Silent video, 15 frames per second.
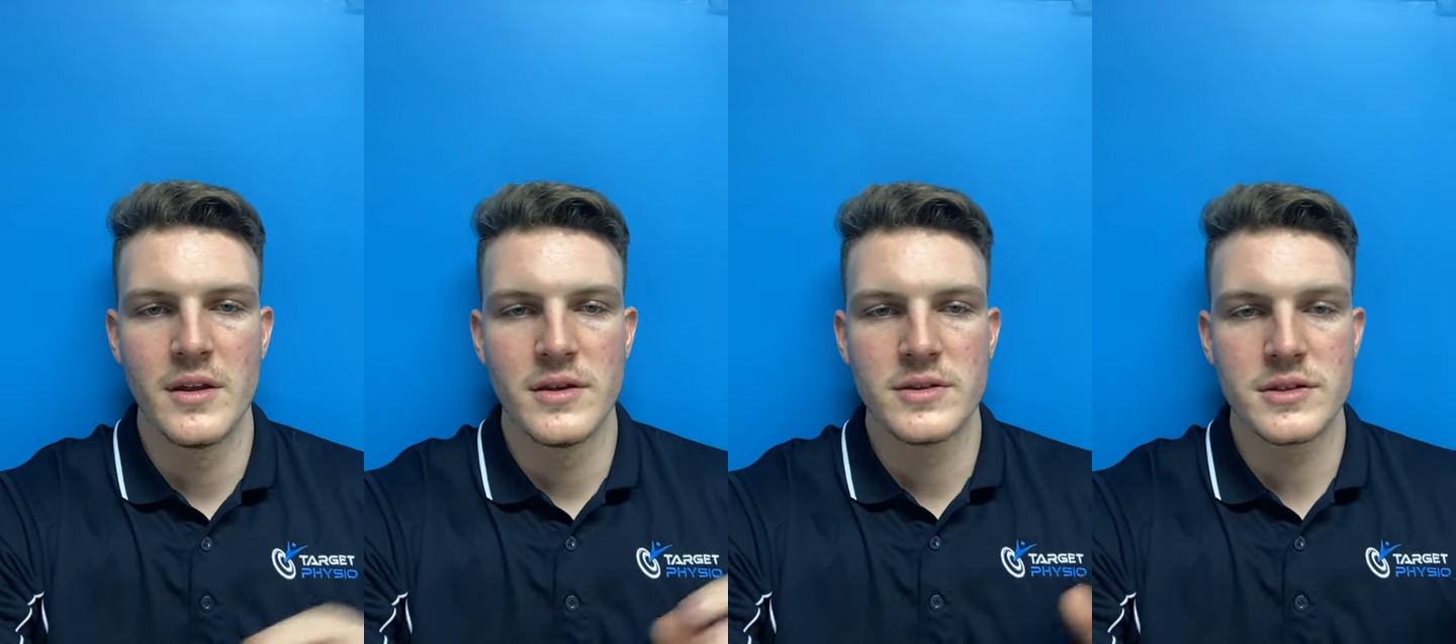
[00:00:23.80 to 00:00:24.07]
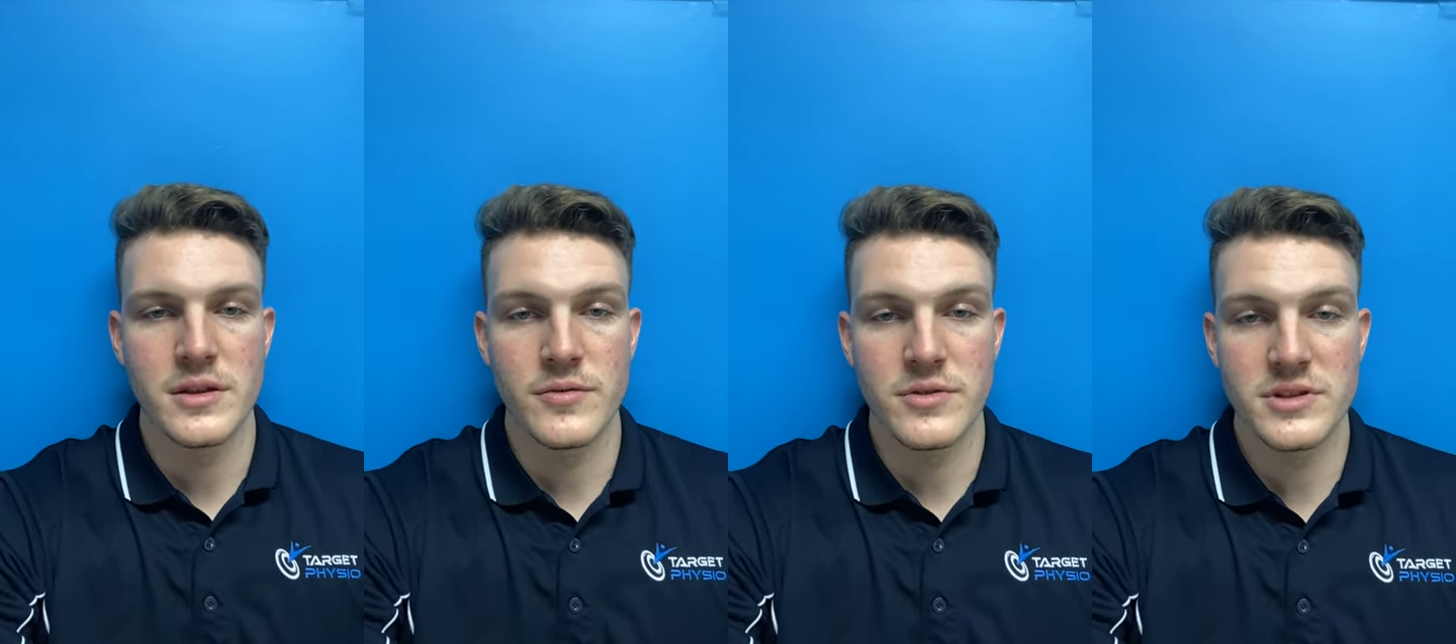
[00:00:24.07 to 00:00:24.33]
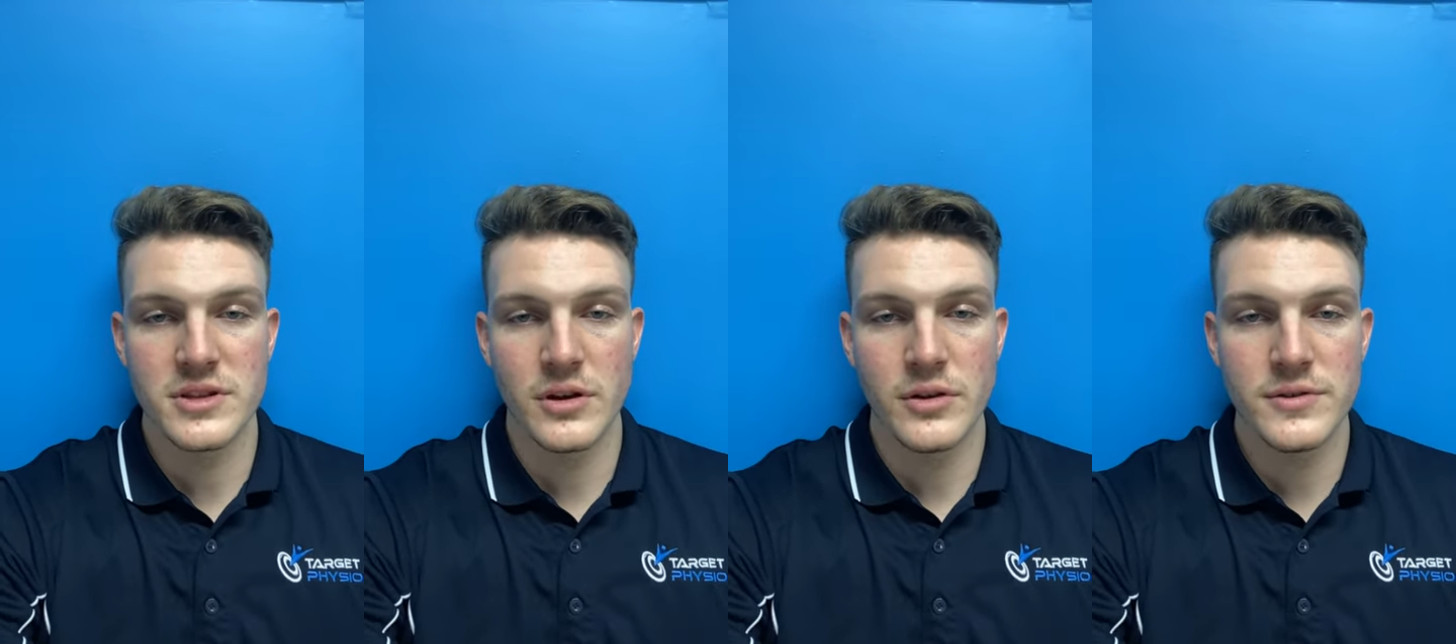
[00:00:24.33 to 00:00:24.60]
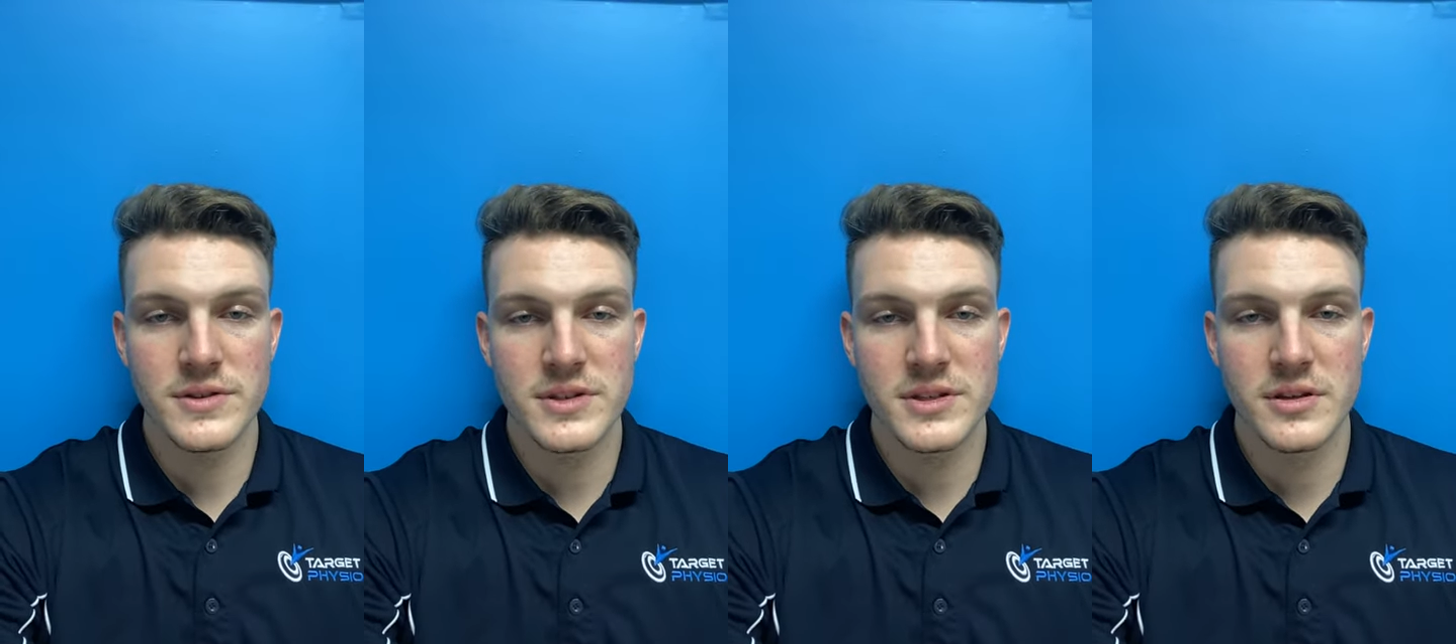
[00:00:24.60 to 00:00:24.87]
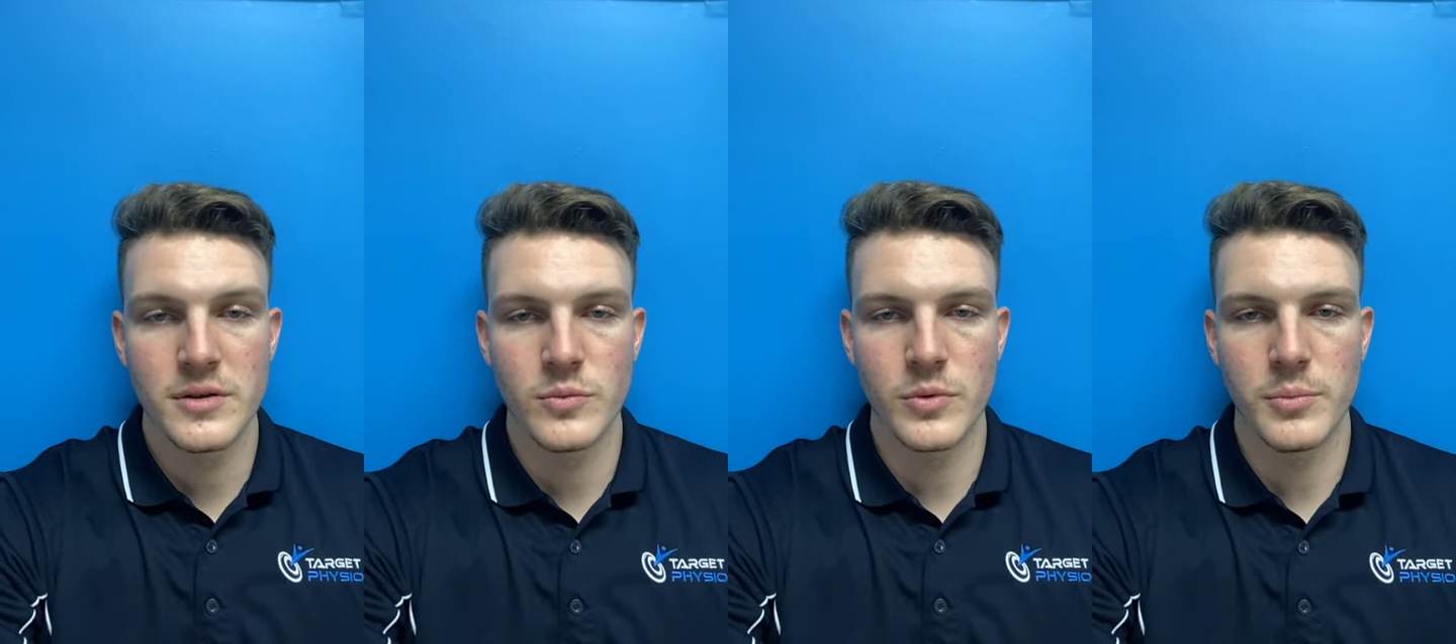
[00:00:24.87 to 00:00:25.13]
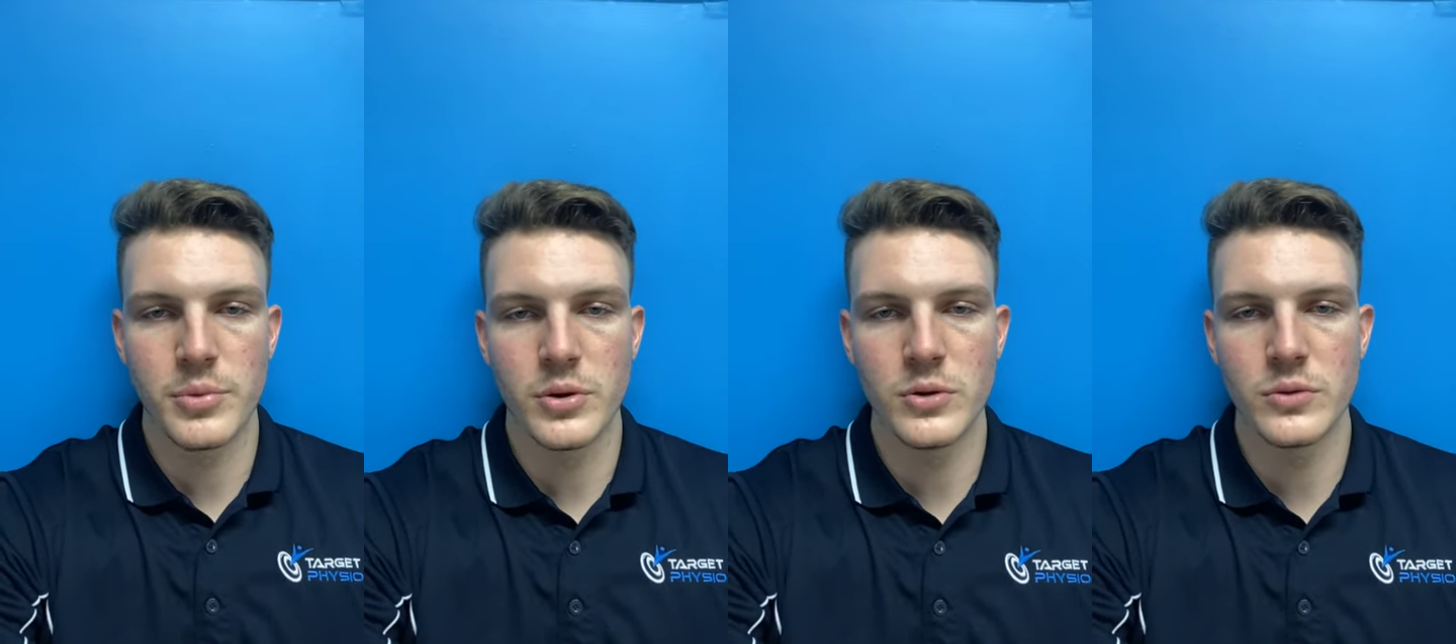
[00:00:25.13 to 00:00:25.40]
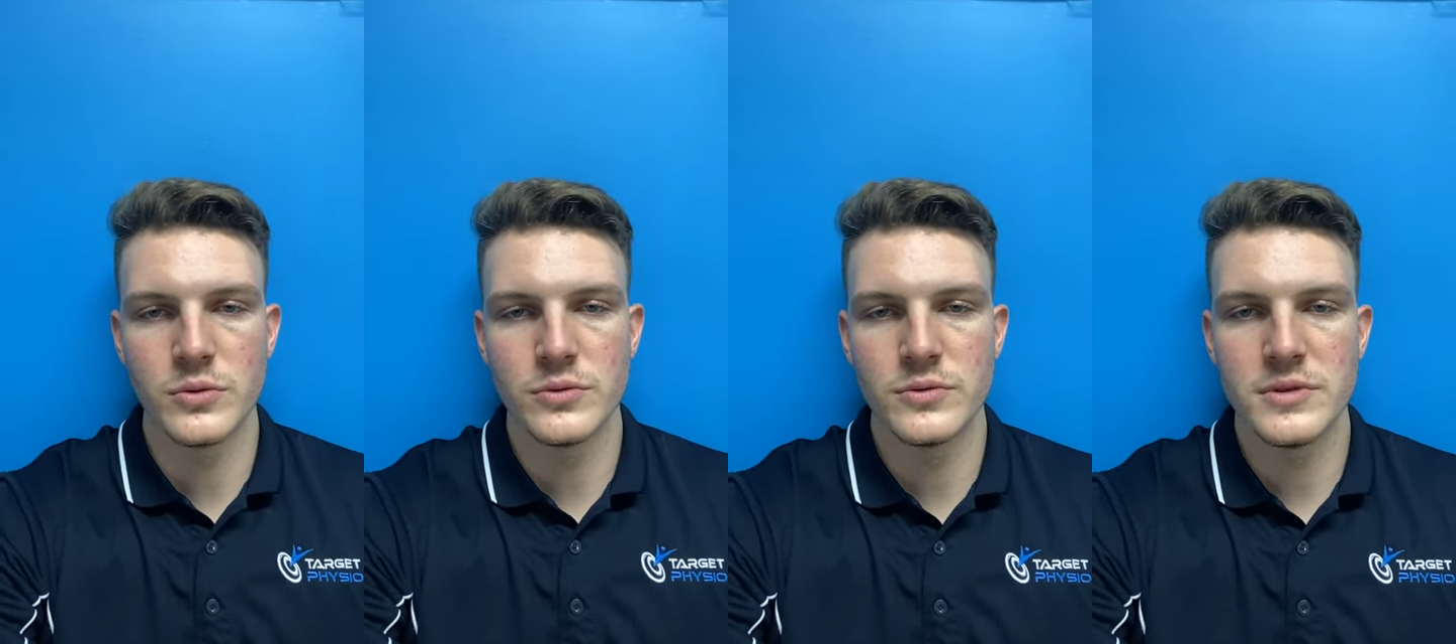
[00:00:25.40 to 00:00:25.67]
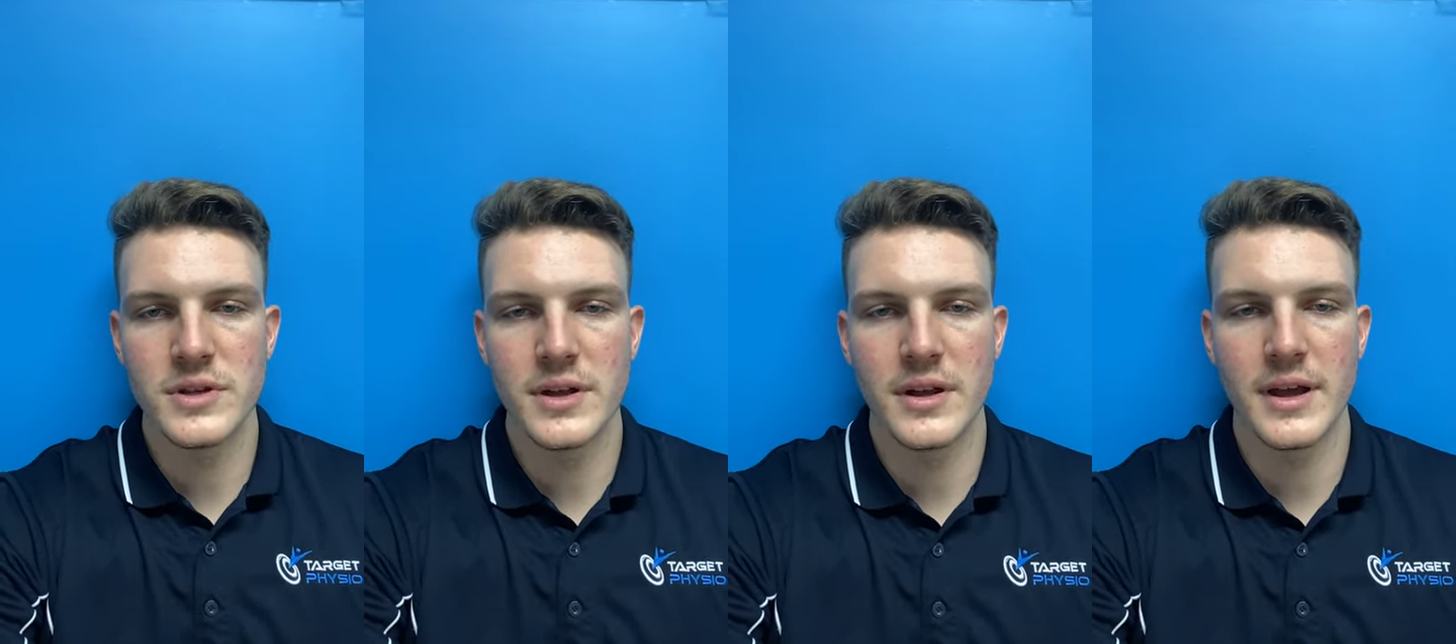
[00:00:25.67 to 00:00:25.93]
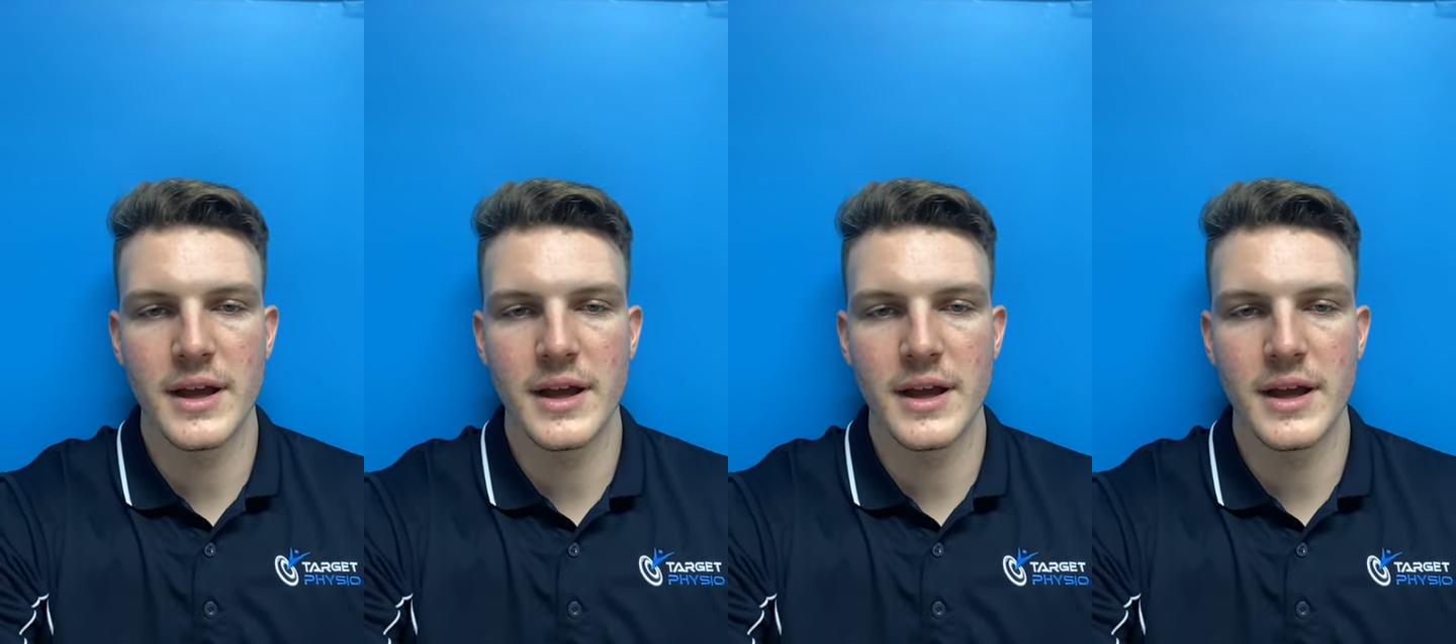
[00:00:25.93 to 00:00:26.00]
So the results were pooled